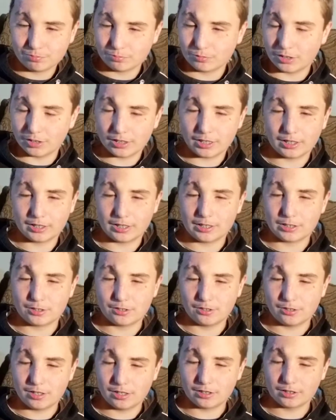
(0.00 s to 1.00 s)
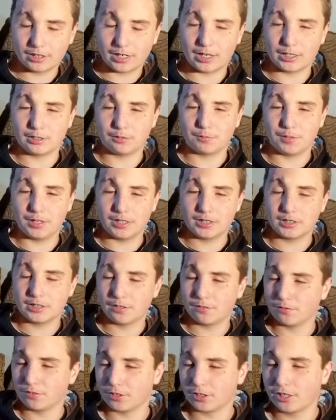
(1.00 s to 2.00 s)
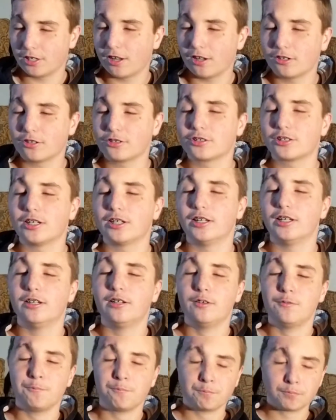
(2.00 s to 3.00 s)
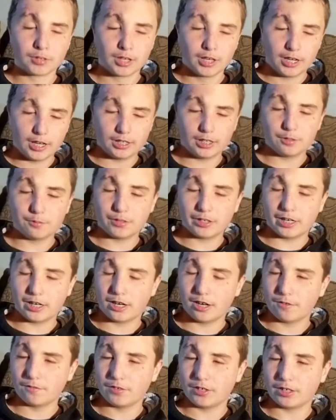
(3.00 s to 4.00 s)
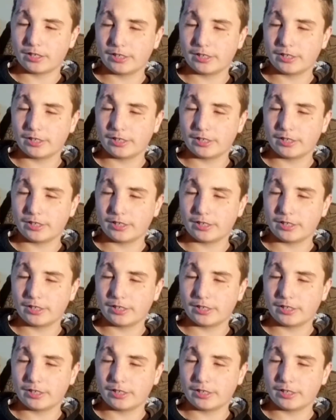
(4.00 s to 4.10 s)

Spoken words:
one thing led to another. I wasted $40 on it. And then we have a